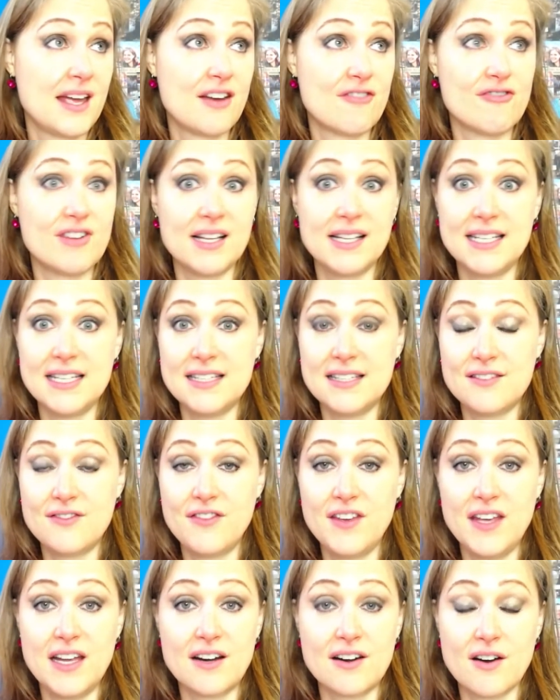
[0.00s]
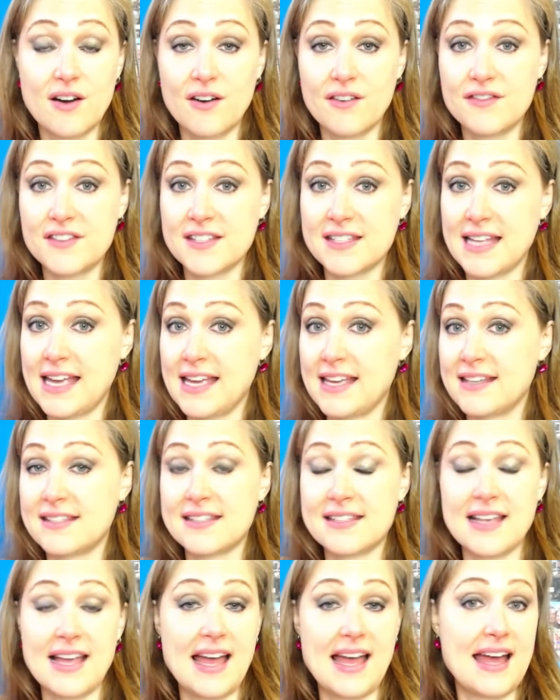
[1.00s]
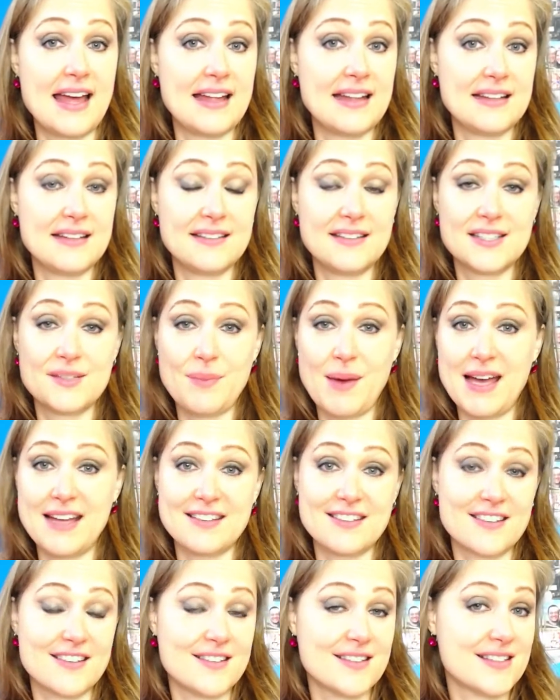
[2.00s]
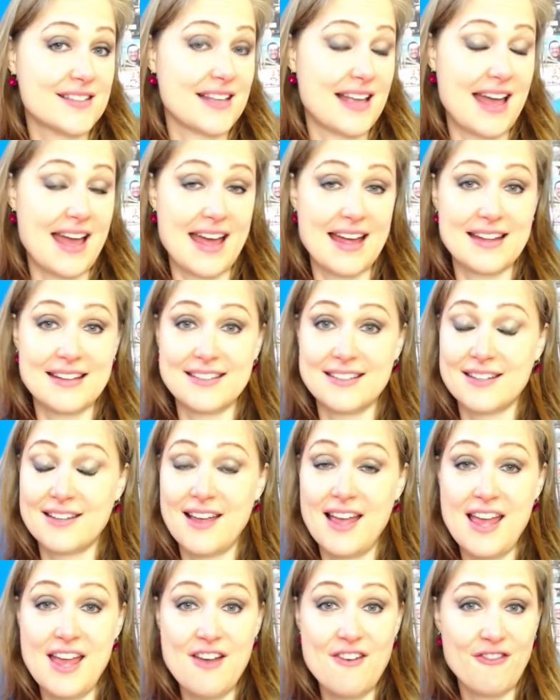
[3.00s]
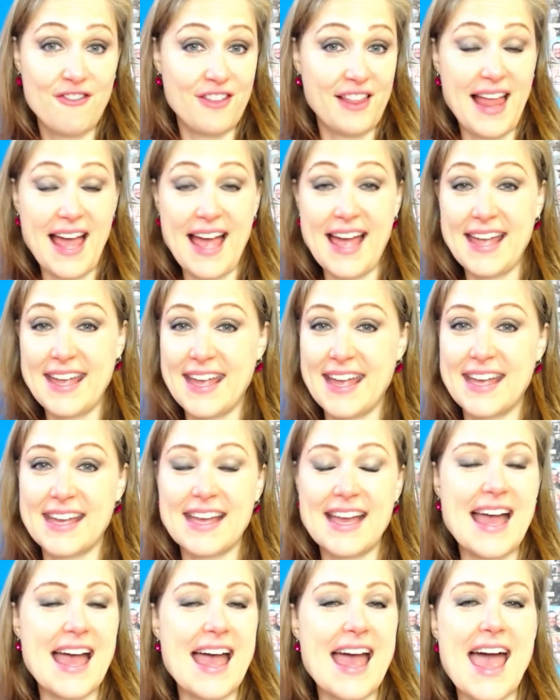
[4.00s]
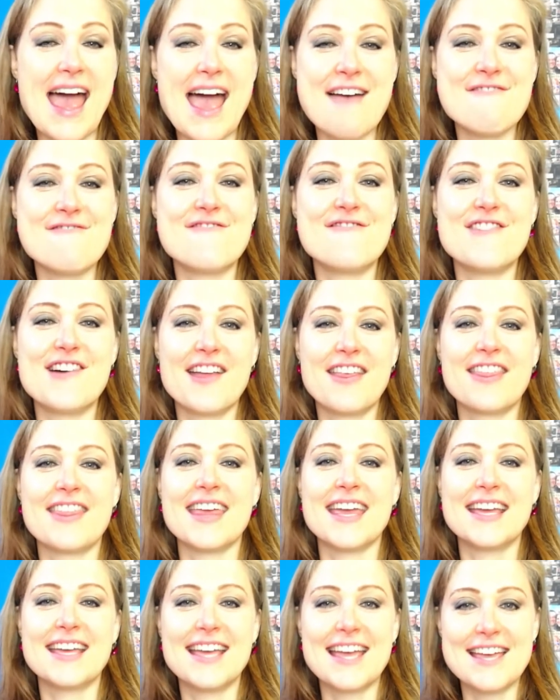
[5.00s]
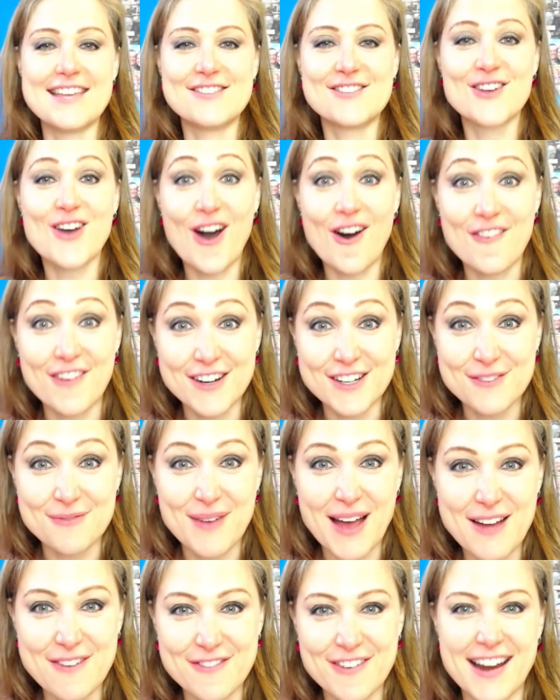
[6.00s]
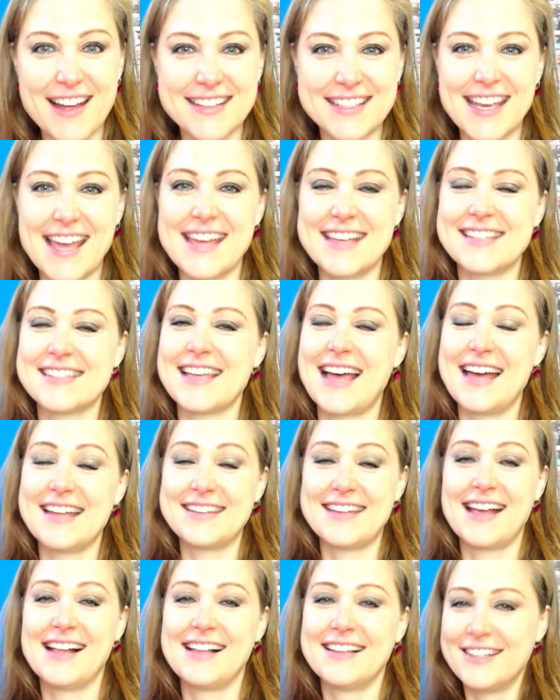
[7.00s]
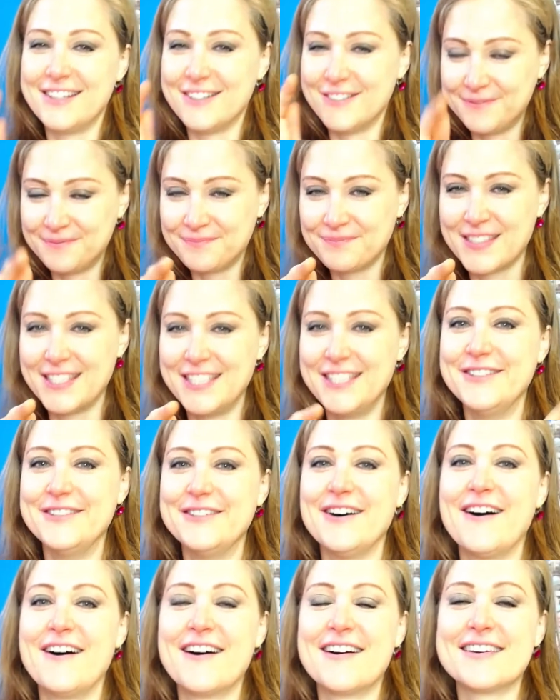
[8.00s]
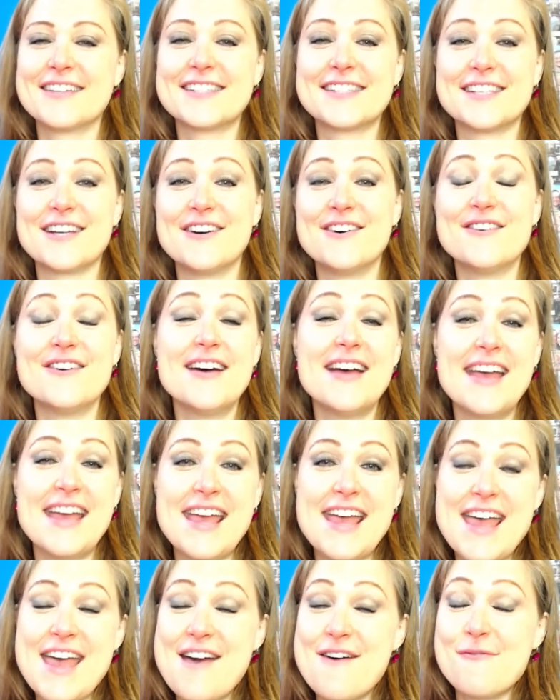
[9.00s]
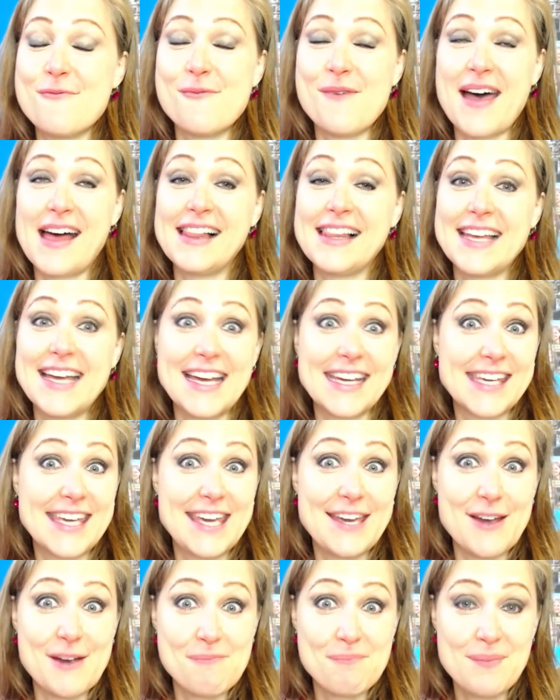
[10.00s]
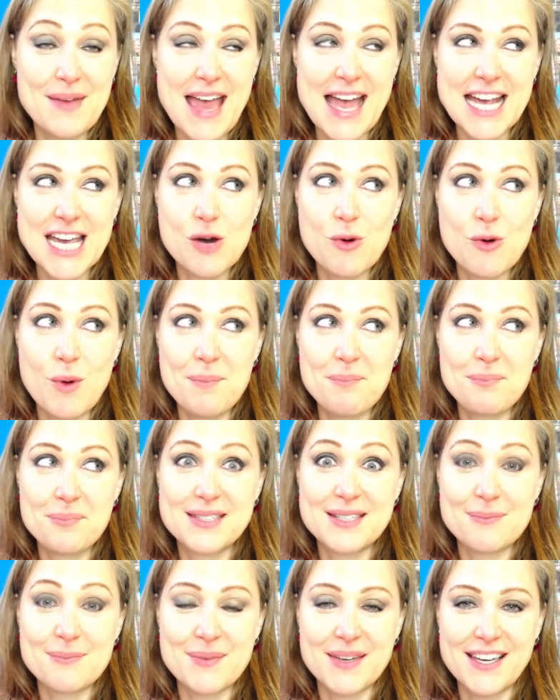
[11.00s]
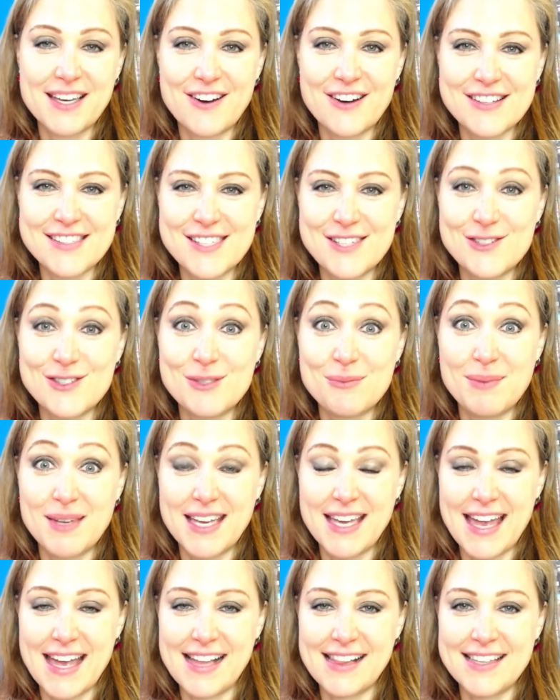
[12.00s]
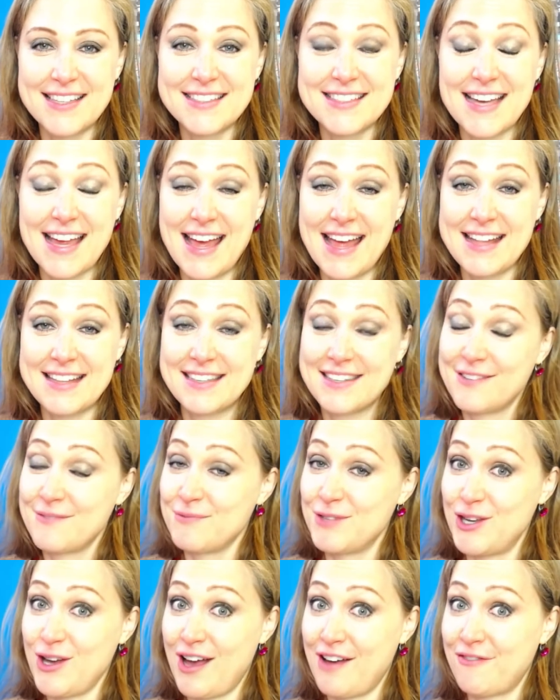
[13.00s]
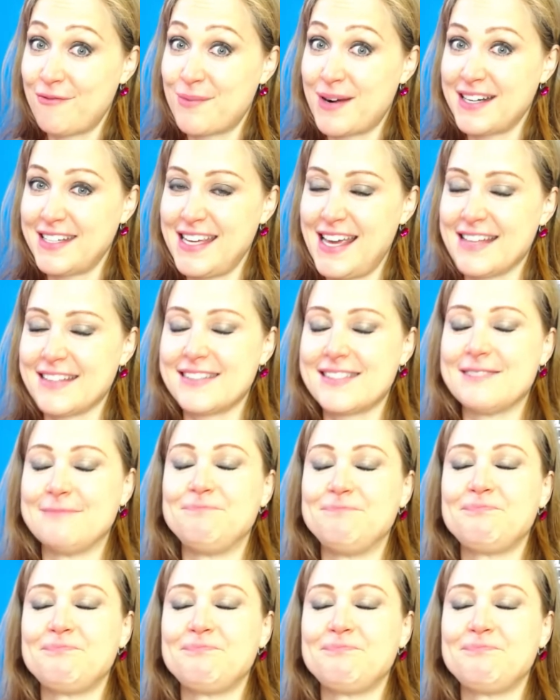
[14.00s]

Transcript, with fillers: release fear of snakes and spiders and flying. Everything is covered by Brad Yates, I tell you. You are so well equipped because you speak English and you have Brad Yates.